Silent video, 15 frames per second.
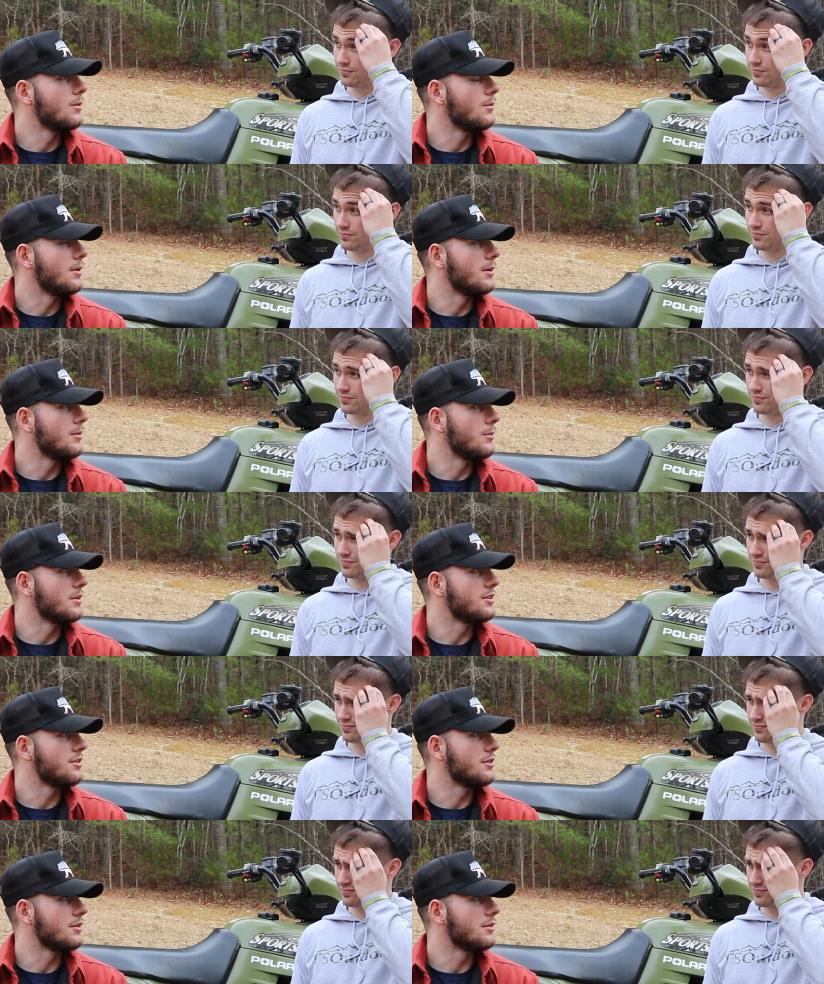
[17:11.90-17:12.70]
Speaker 1: what
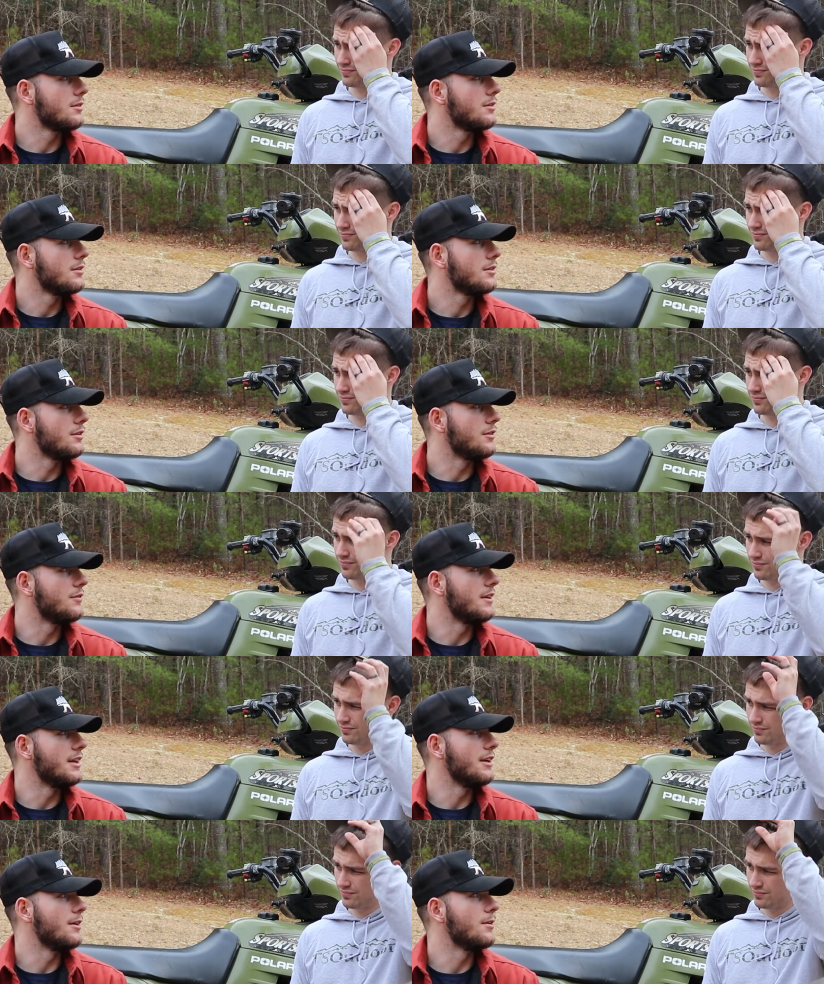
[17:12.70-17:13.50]
what's your your
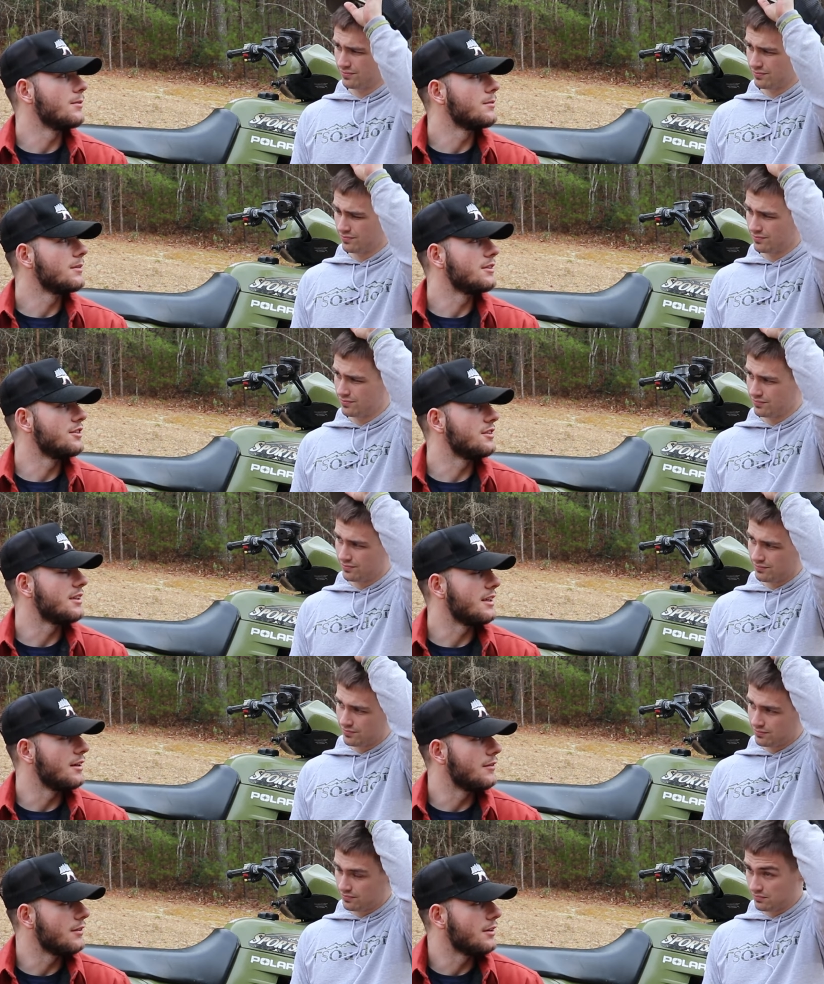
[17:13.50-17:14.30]
video
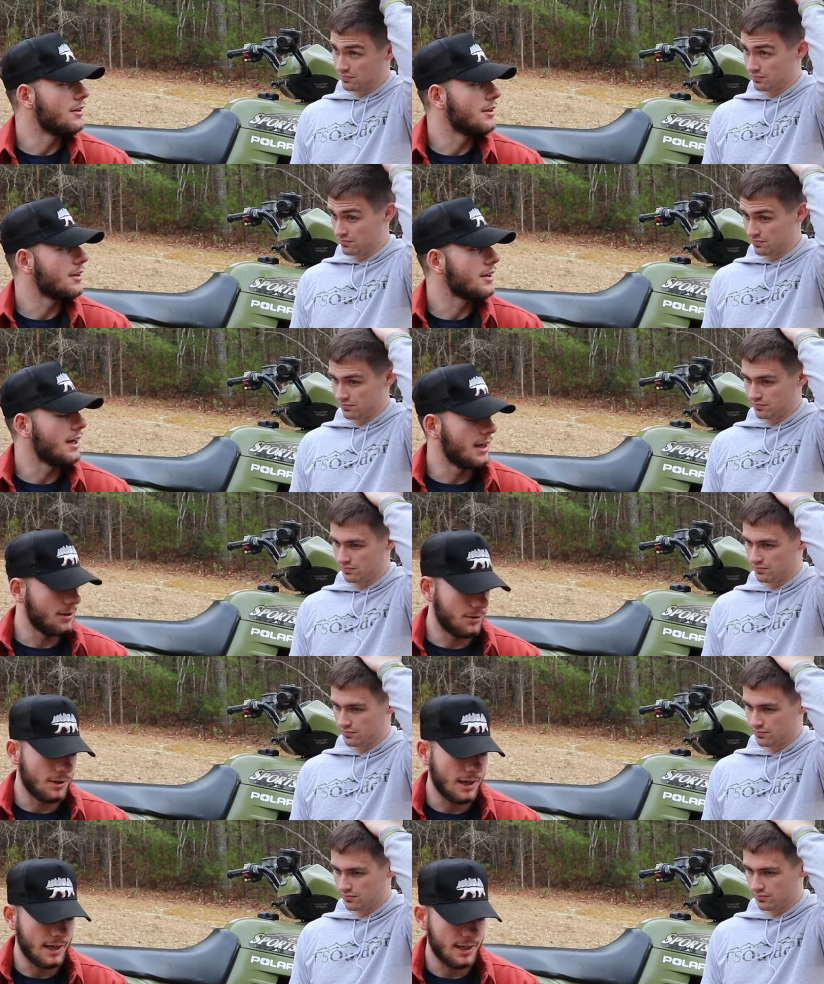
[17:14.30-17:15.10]
just hit over
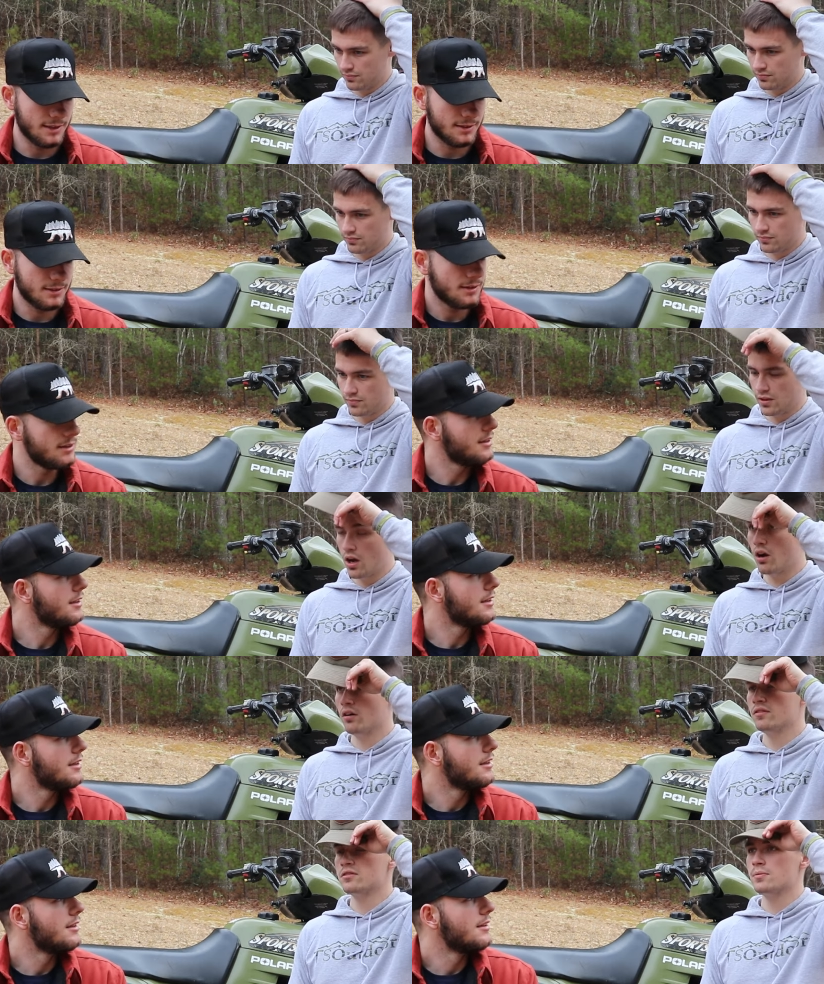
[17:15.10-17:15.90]
100k or
Speaker 2: has.
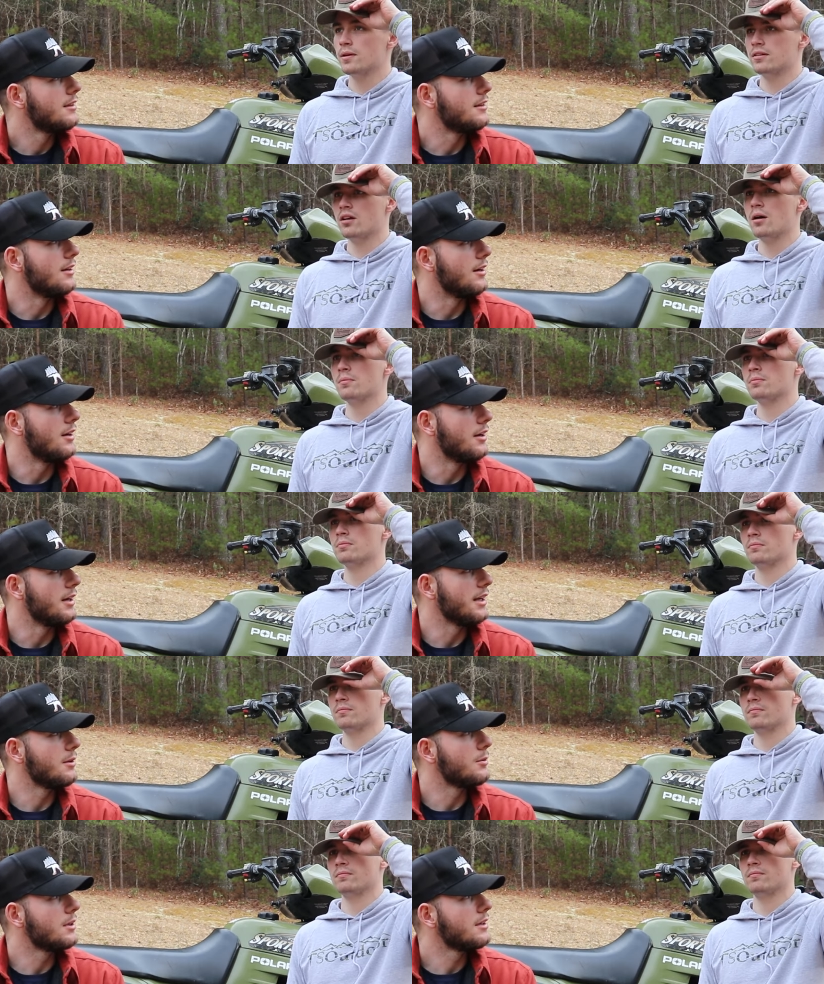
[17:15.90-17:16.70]
Oh, it was my top
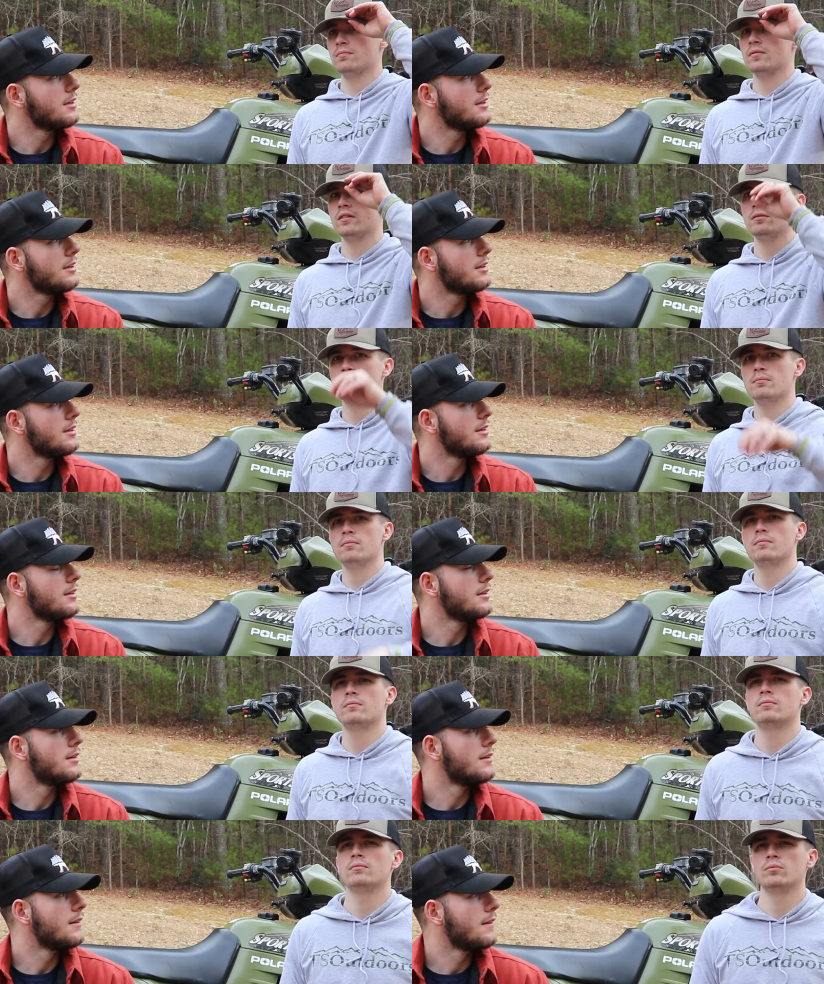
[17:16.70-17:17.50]
hunting one.
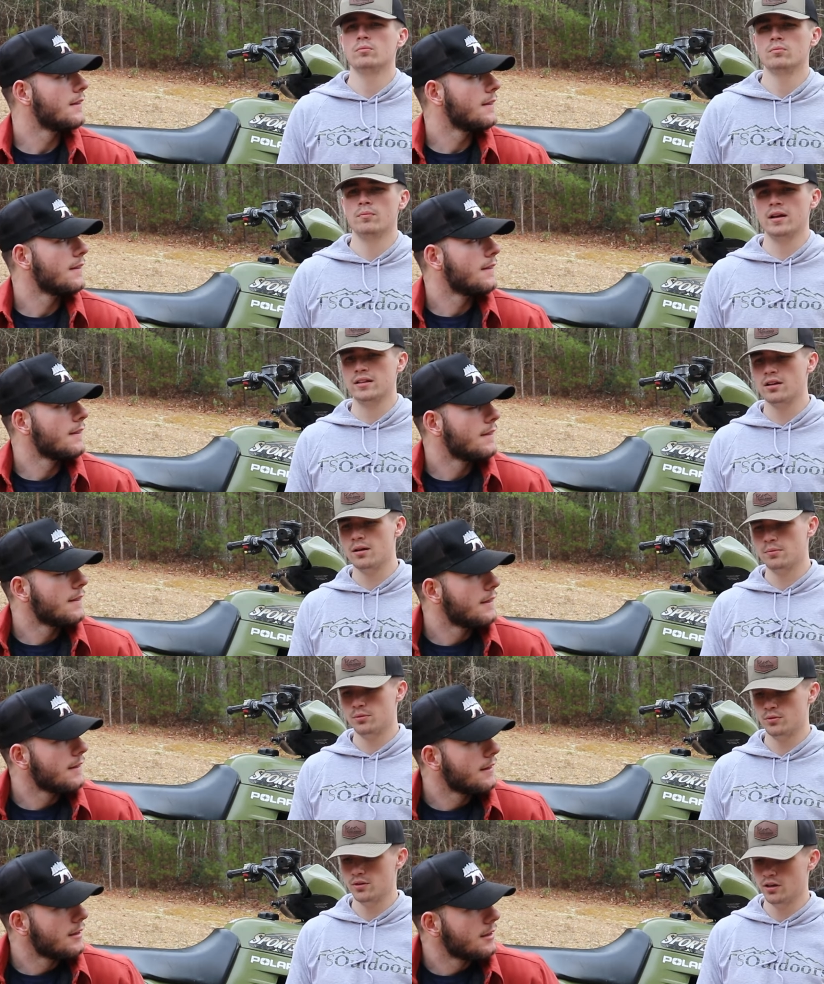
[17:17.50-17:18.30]
My
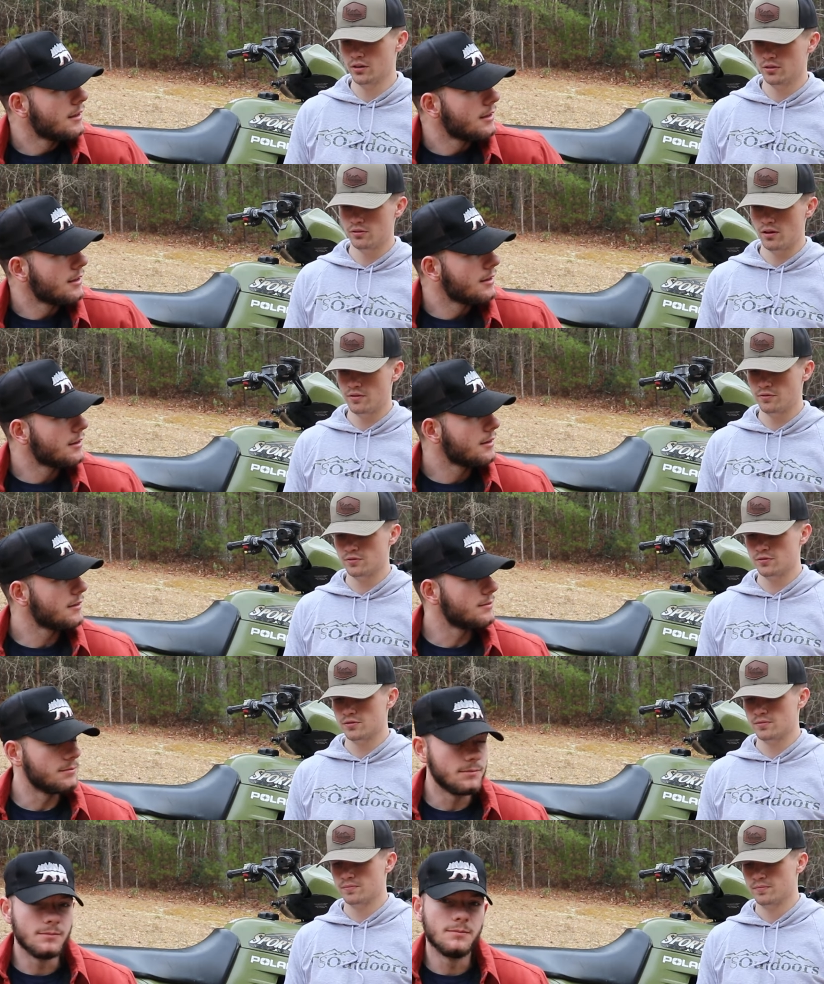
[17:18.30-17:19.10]
top three hunting
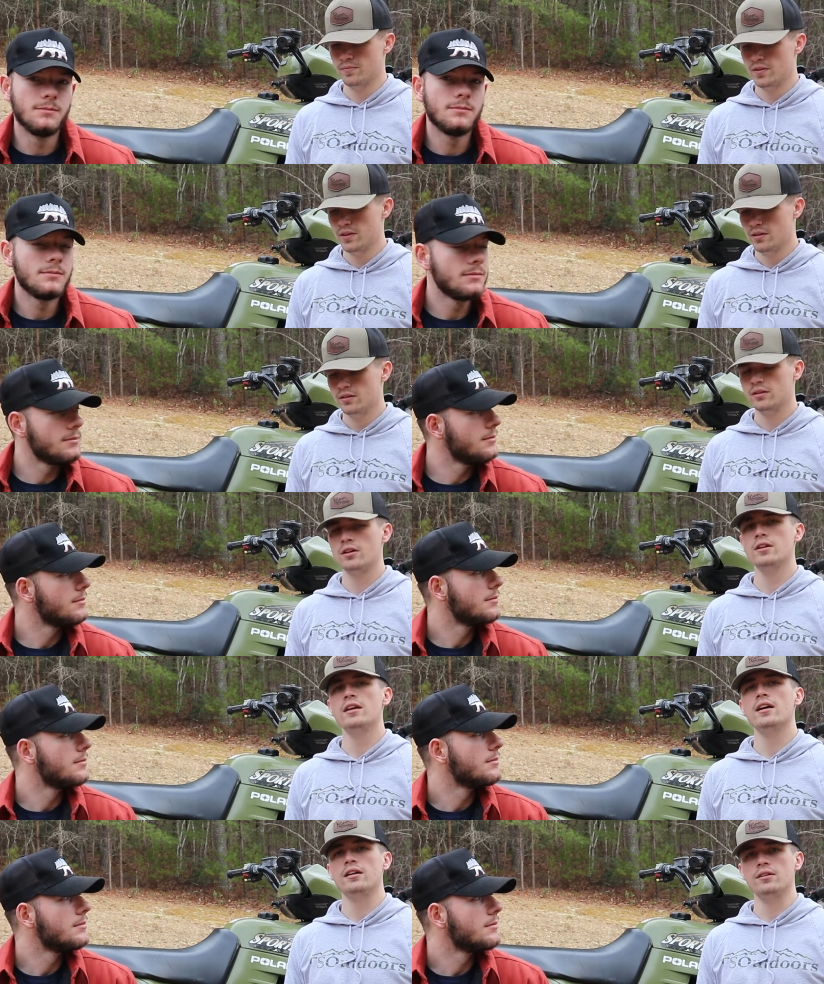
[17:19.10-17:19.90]
rifles. Mm
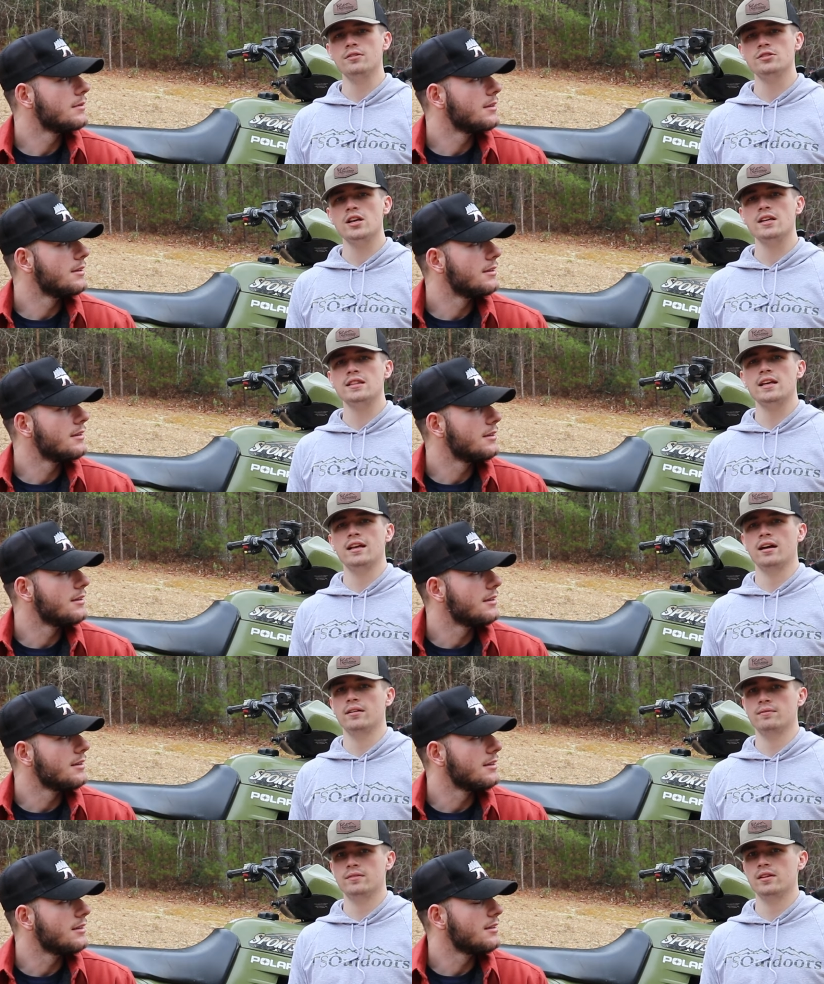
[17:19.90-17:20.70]
-hmm. yeah, go check
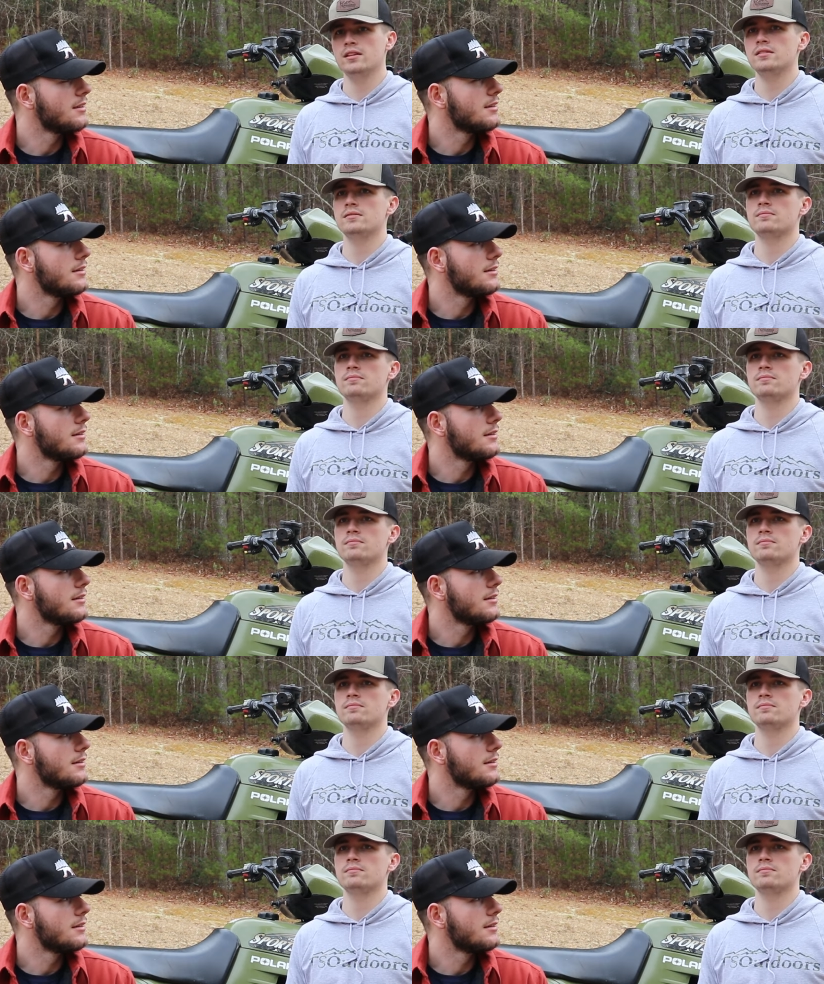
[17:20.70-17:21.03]
that out. That,